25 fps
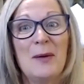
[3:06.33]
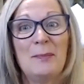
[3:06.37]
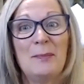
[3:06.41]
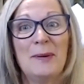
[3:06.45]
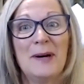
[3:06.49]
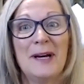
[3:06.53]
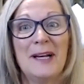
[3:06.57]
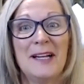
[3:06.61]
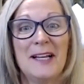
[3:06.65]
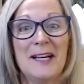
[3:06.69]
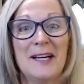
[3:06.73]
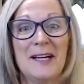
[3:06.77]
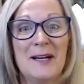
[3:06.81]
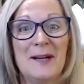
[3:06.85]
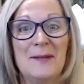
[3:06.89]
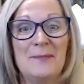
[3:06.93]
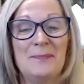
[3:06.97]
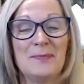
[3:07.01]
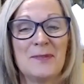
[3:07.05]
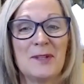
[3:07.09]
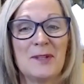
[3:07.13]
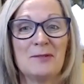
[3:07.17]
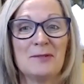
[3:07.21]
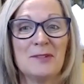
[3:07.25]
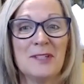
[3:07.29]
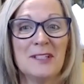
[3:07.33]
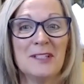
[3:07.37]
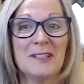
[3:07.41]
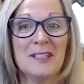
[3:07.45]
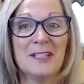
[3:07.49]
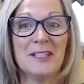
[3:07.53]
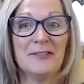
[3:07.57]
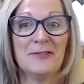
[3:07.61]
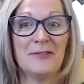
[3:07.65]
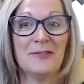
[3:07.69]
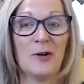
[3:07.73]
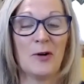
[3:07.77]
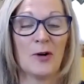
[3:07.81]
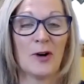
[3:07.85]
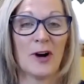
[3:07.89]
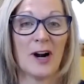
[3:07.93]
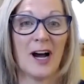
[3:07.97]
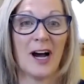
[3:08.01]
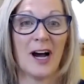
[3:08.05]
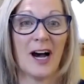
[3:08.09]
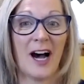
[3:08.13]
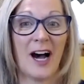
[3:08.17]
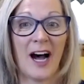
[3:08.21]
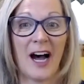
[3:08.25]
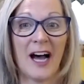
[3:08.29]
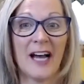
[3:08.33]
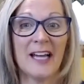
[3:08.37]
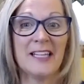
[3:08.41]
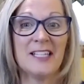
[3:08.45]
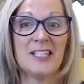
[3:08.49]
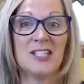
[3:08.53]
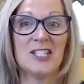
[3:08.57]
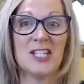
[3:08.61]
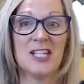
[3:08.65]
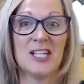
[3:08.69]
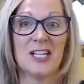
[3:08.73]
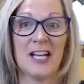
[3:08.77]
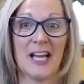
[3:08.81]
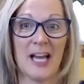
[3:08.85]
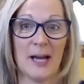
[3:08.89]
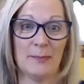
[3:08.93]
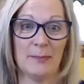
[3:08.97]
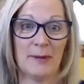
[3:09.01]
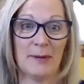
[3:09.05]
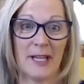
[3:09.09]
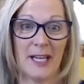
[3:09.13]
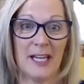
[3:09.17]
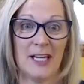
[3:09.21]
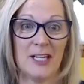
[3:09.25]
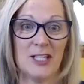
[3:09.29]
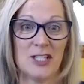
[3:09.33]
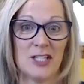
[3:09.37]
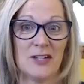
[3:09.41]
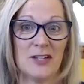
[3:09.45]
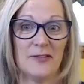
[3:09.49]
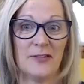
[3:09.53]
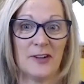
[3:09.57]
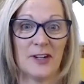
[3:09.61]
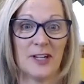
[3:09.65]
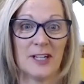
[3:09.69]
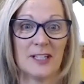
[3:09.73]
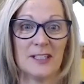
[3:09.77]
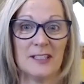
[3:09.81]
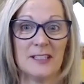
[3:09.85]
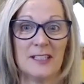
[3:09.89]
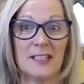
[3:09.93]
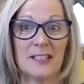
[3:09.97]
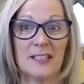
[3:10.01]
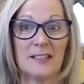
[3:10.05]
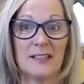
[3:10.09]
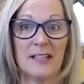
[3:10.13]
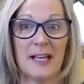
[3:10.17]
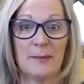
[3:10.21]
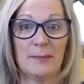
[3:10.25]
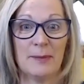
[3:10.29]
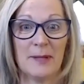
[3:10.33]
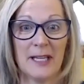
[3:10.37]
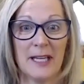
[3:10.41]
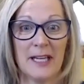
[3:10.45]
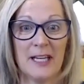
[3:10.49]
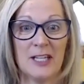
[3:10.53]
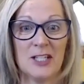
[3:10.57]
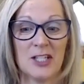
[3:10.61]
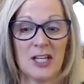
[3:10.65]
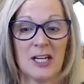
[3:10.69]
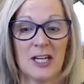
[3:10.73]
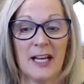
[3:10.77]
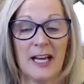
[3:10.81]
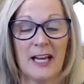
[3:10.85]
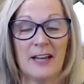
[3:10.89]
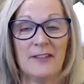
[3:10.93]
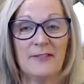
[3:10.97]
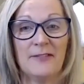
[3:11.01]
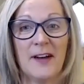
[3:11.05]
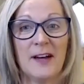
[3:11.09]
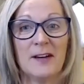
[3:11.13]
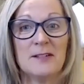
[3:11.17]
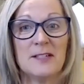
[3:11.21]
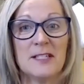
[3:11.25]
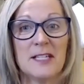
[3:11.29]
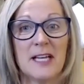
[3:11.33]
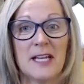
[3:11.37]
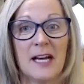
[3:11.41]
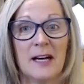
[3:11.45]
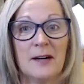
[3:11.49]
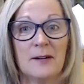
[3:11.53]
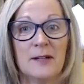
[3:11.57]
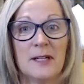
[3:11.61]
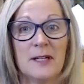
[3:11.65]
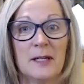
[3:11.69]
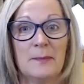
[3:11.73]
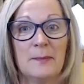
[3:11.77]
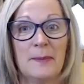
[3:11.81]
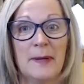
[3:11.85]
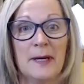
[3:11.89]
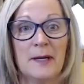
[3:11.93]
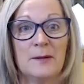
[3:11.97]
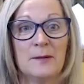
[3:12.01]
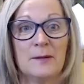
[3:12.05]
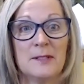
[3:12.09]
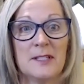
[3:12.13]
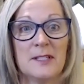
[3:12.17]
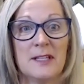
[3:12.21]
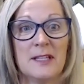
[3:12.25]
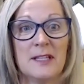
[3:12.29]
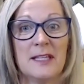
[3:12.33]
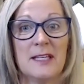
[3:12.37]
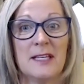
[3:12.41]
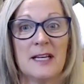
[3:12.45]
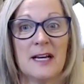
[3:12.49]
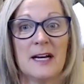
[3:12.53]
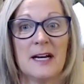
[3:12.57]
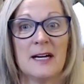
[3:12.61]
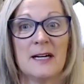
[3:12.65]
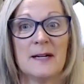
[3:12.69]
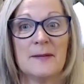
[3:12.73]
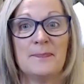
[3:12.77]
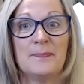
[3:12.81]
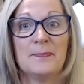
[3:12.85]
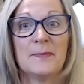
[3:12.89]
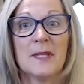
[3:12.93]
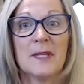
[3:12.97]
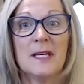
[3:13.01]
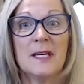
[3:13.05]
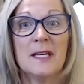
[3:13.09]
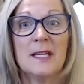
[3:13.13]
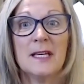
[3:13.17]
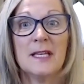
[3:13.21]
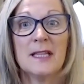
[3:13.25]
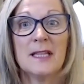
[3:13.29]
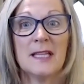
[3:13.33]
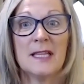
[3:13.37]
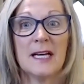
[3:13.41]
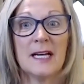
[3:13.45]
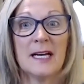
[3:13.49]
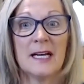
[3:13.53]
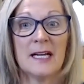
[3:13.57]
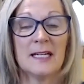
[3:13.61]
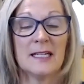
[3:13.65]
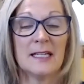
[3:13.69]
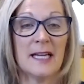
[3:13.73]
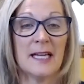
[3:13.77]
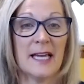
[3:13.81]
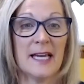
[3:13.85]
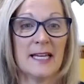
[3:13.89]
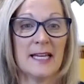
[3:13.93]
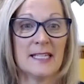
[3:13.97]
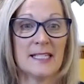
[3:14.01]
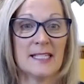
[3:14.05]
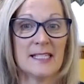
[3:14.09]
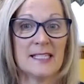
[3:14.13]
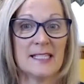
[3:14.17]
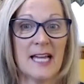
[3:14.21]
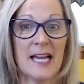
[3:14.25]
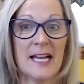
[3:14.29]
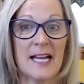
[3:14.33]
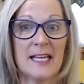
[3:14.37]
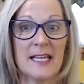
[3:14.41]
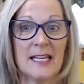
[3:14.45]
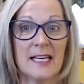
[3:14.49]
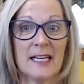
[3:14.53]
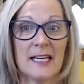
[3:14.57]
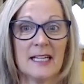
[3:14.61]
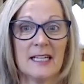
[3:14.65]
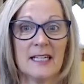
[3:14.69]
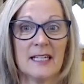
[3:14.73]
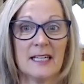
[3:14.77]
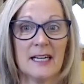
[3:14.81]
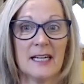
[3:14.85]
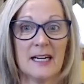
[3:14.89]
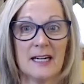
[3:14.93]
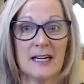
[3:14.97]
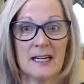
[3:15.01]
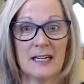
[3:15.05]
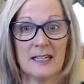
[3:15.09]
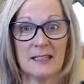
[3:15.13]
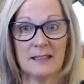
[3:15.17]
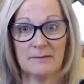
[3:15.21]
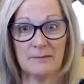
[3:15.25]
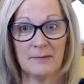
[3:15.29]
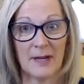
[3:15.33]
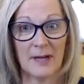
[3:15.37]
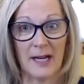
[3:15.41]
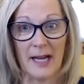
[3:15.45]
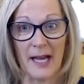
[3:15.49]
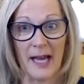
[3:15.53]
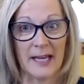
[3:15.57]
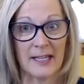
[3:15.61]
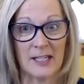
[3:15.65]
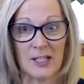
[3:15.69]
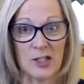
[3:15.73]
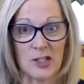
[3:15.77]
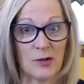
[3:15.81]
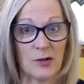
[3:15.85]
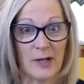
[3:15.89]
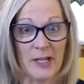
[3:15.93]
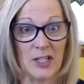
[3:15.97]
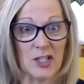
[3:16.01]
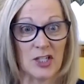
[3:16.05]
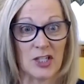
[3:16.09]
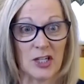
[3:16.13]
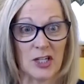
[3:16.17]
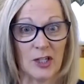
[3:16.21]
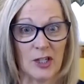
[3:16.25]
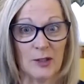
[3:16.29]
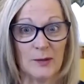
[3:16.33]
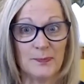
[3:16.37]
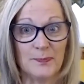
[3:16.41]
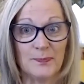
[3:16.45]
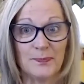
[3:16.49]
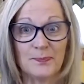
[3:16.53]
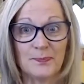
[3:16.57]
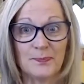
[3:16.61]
But really for a hygiene application, for a clinical application, I found out about the anesthetic at a trade show.